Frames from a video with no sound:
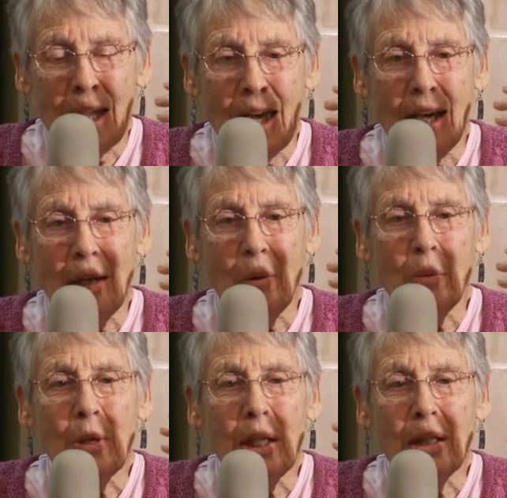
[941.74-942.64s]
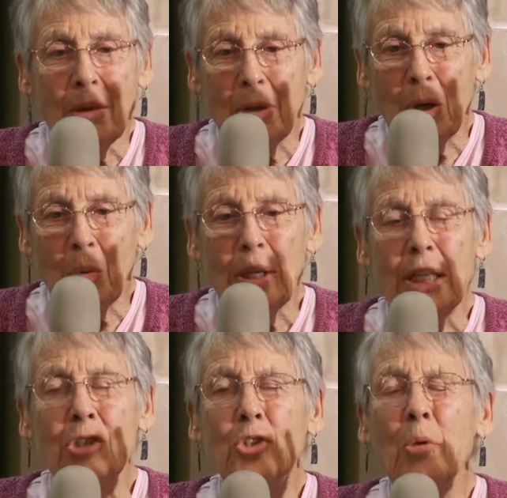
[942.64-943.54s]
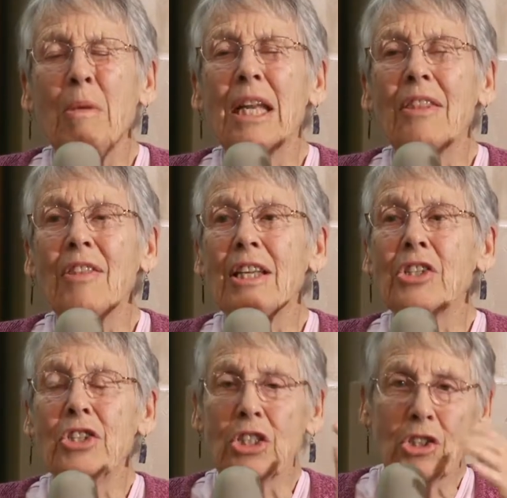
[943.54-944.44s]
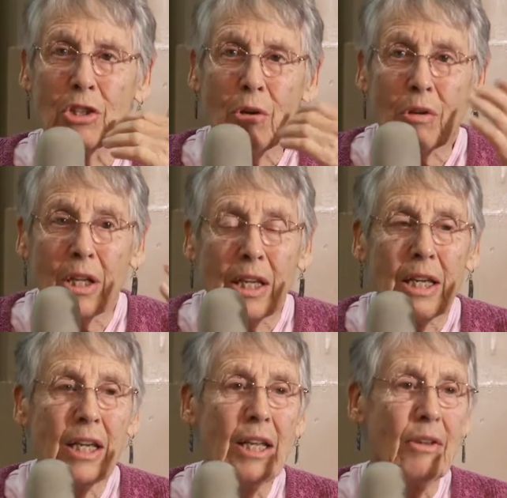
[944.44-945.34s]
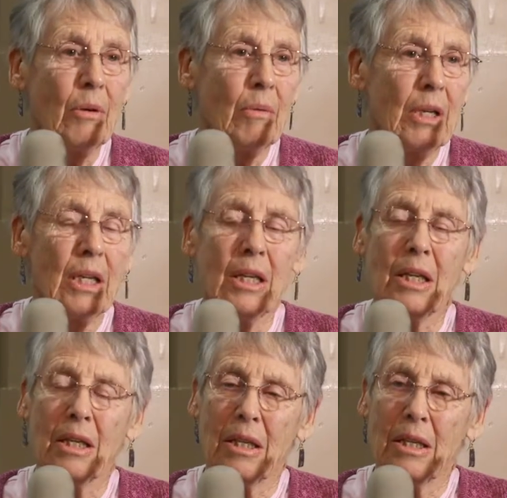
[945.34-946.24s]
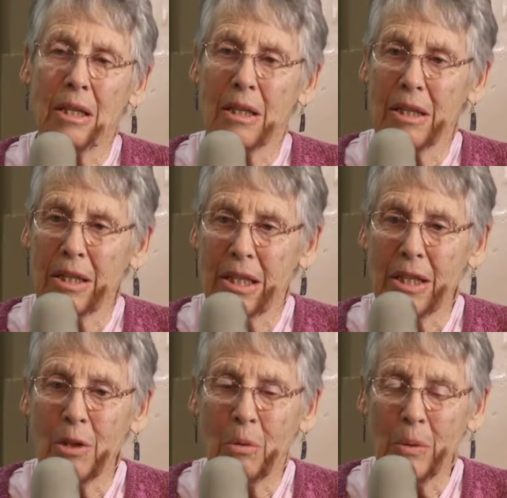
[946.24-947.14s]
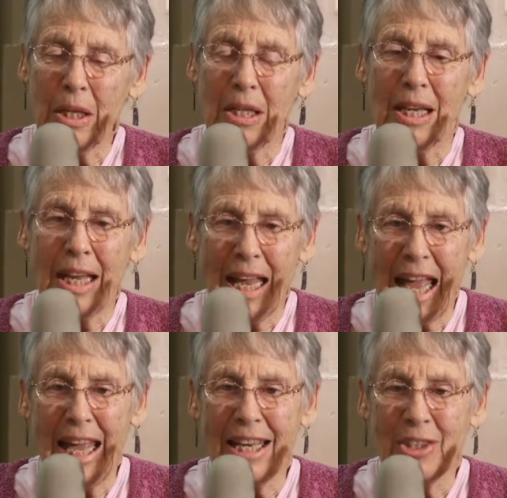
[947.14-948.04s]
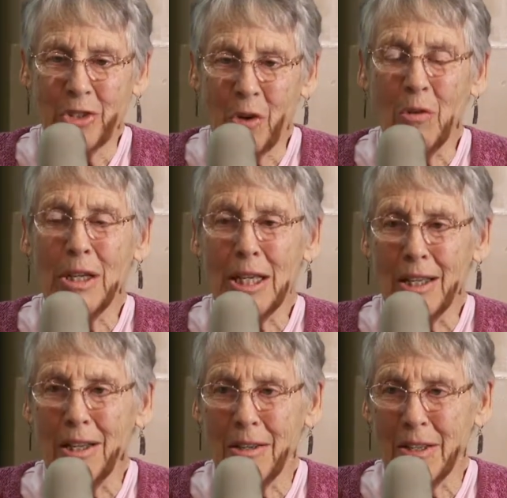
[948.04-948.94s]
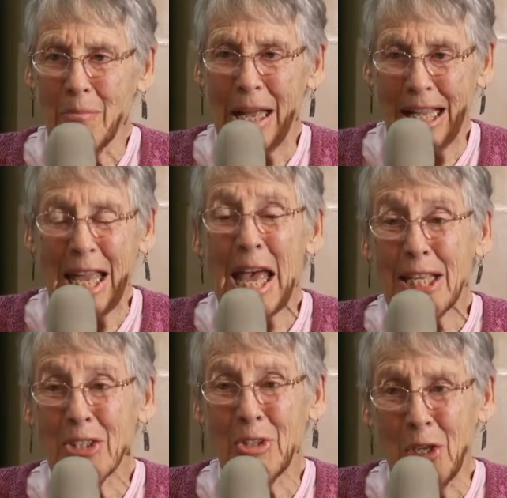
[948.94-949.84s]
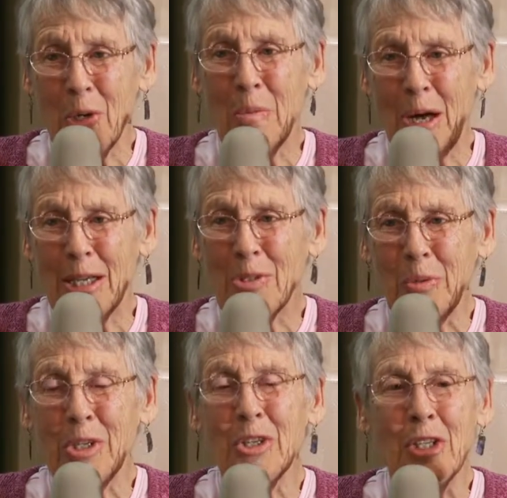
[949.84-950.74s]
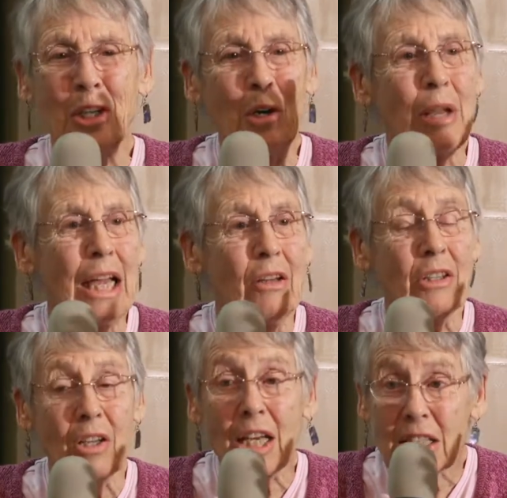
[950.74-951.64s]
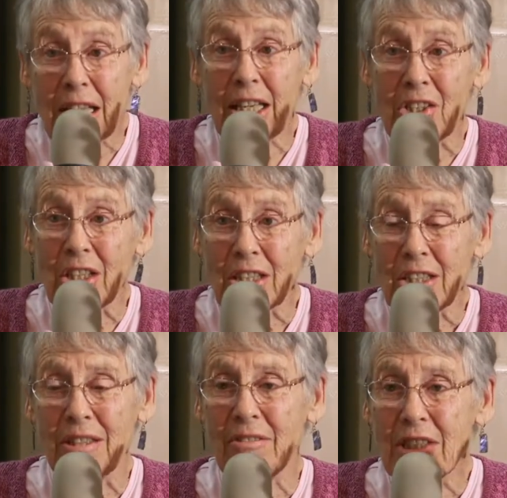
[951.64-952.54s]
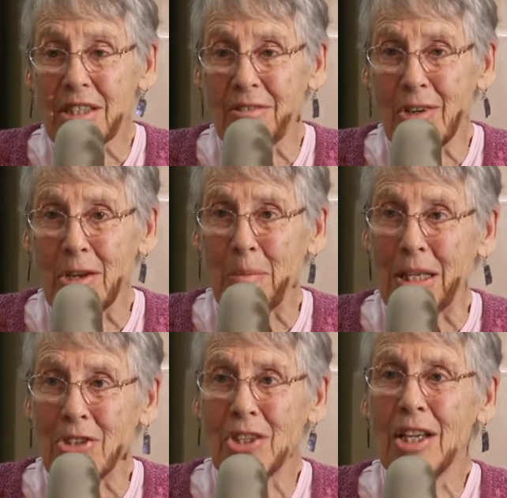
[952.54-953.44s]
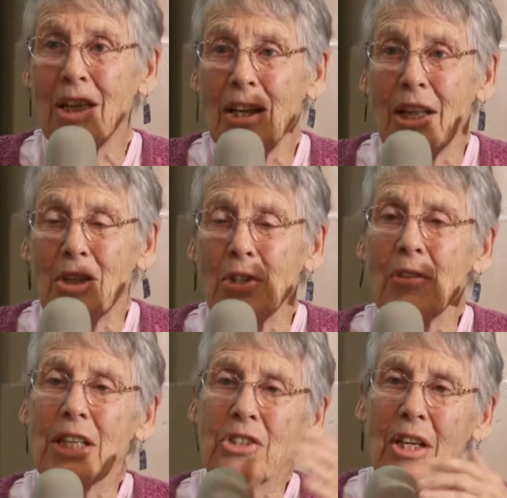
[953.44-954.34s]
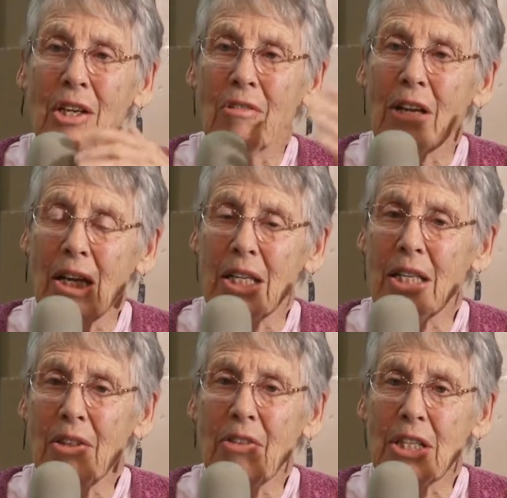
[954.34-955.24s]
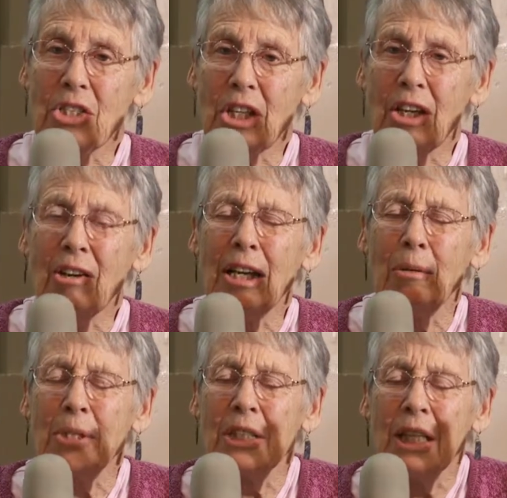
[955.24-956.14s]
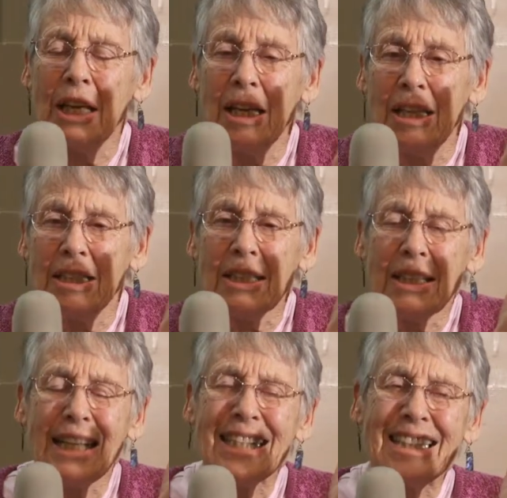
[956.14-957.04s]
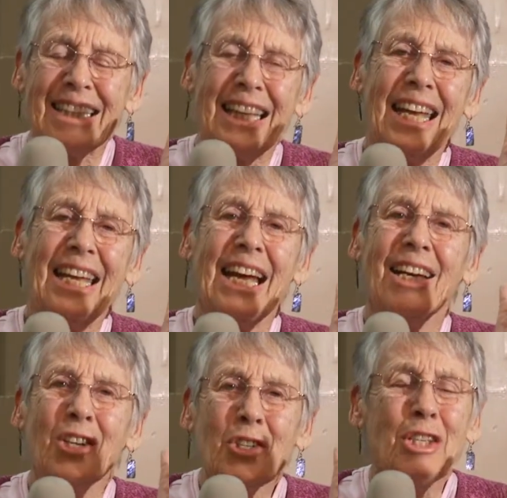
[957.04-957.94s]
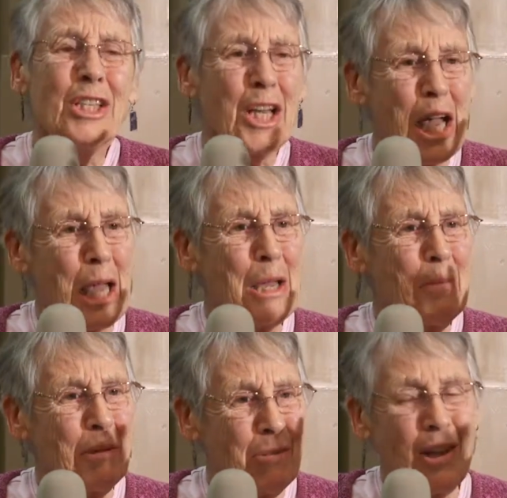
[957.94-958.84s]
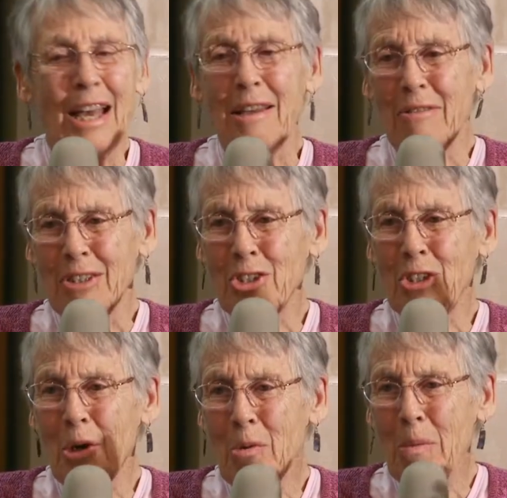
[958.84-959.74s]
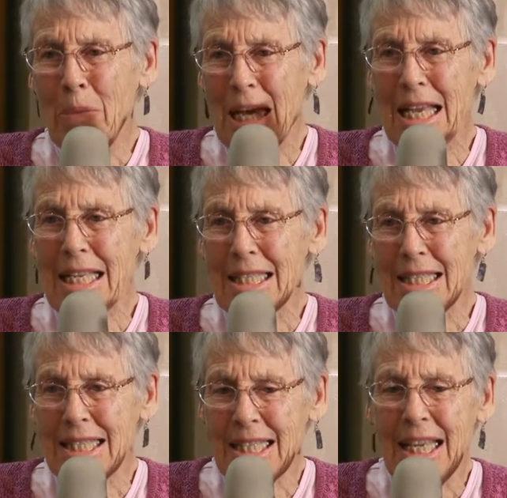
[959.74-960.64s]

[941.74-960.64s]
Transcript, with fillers: uh, we, you know, we did so many things just locally that we, you know, we had so little gas coupons. We couldn't go down to Los Angeles to visit very much. So they stuck around and did things here, and it was just a, a, a good time of life, a slower pace,